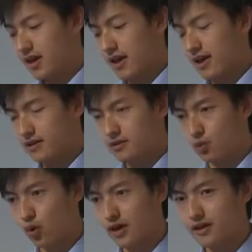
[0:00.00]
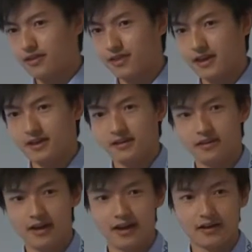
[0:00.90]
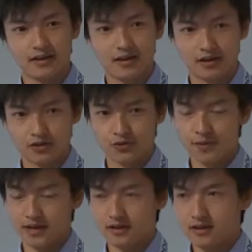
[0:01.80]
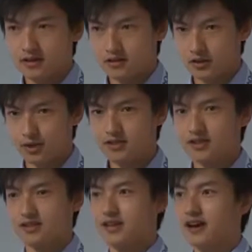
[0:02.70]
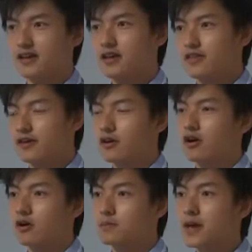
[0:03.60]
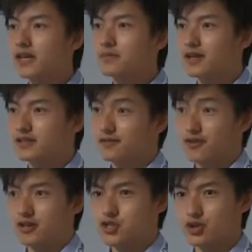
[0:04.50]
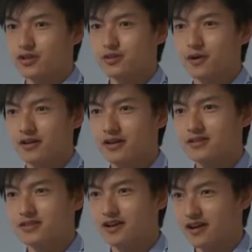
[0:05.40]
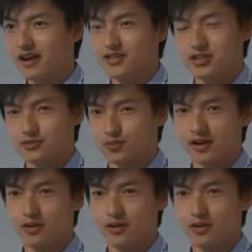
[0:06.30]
And one thing that you may notice is that there are many, many different insurance markets. I just went